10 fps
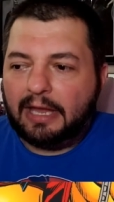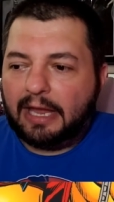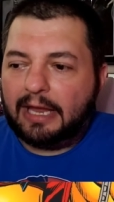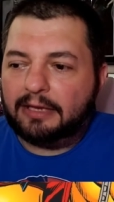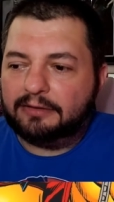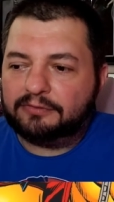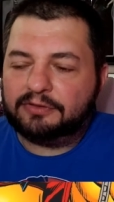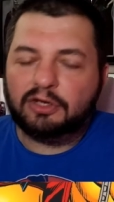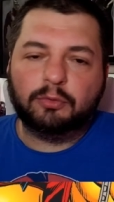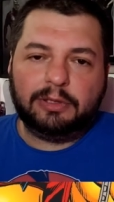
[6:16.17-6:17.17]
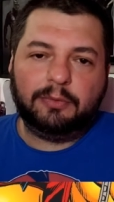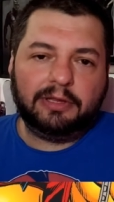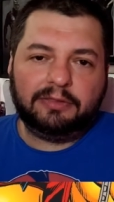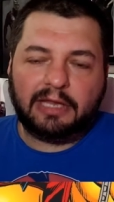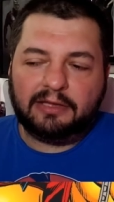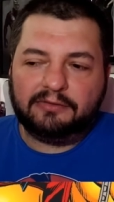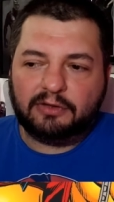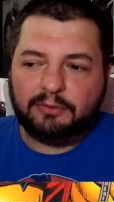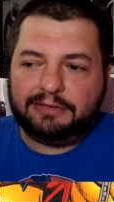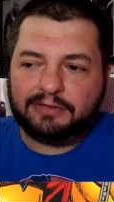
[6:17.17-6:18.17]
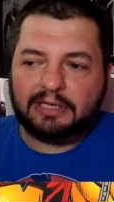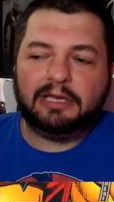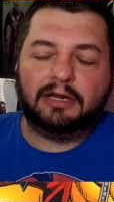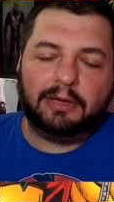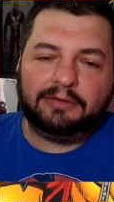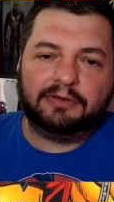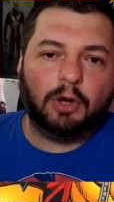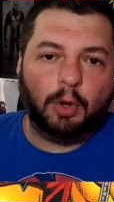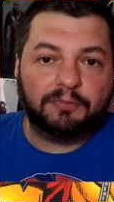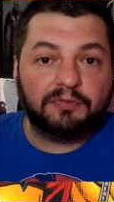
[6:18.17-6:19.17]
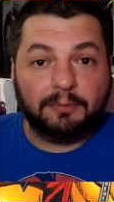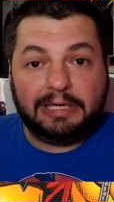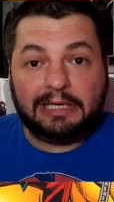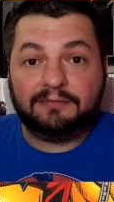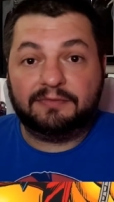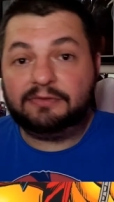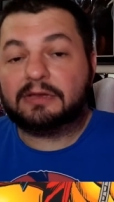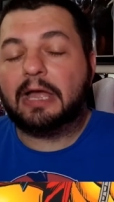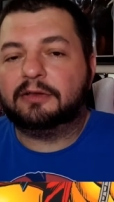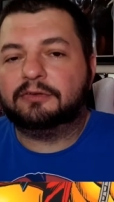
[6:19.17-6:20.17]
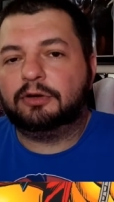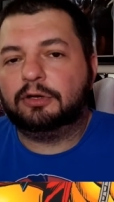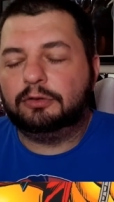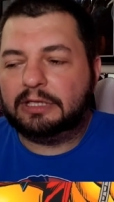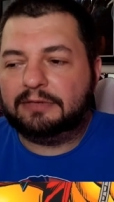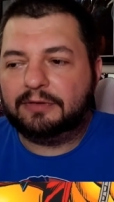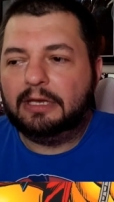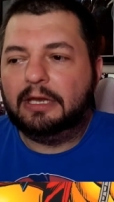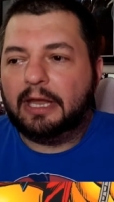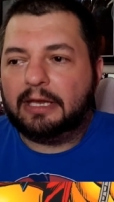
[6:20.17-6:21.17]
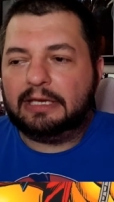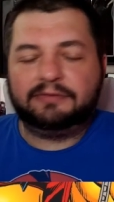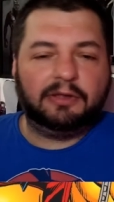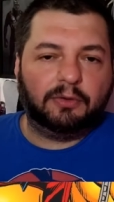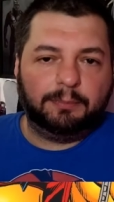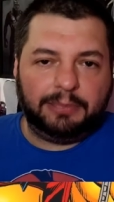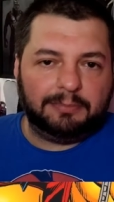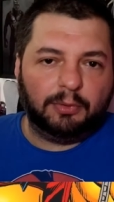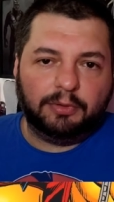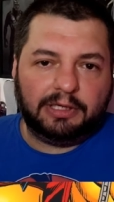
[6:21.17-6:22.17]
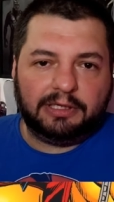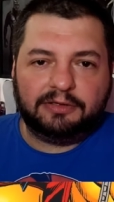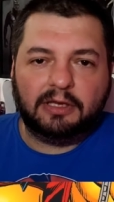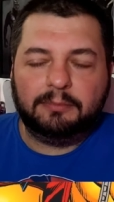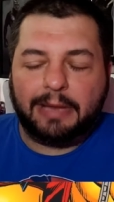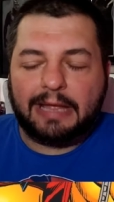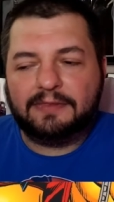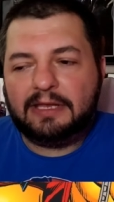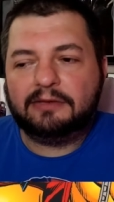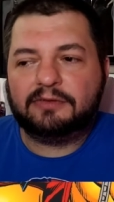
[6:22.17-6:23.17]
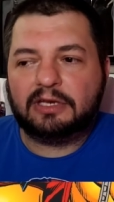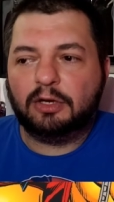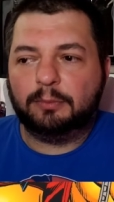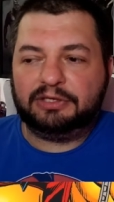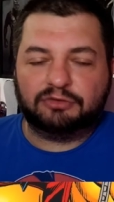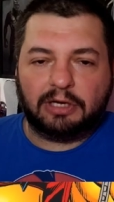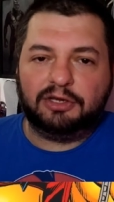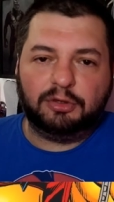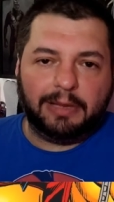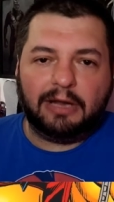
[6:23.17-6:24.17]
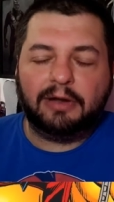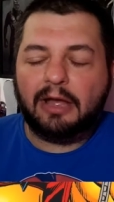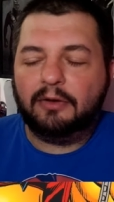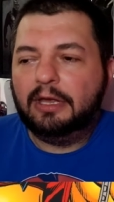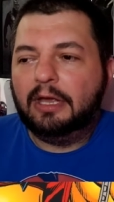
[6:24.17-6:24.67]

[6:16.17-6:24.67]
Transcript: and doesn't agree with. And so he's like, you know, is there hope for me if this guy can turn a new leaf? And he's killed people and, and done bad things, like, you know, but he's trying to do better now